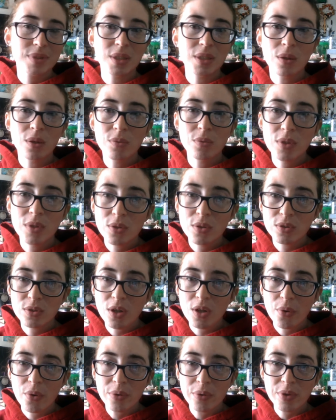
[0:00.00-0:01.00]
So those
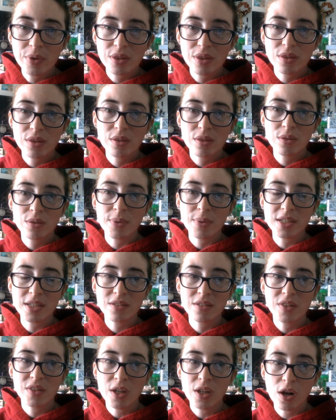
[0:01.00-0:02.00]
will go in with the
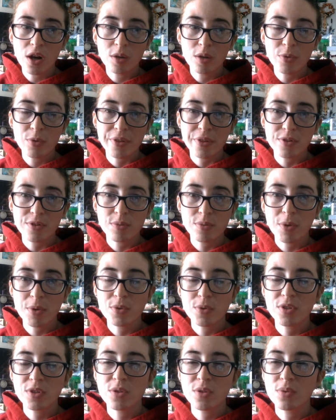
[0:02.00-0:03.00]
rest of the garb where they're
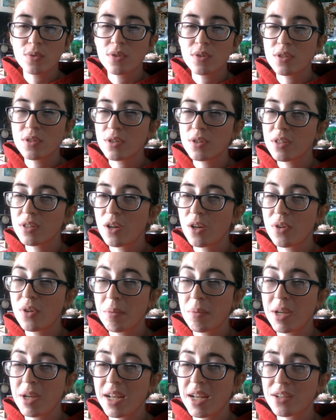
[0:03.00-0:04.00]
supposed to. The surcoat
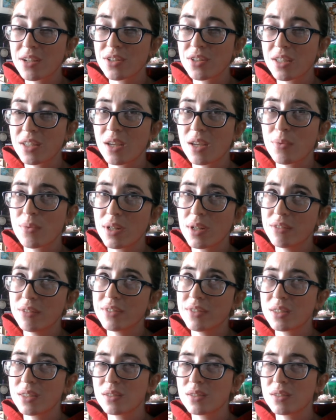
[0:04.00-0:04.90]
I might actually get rid of.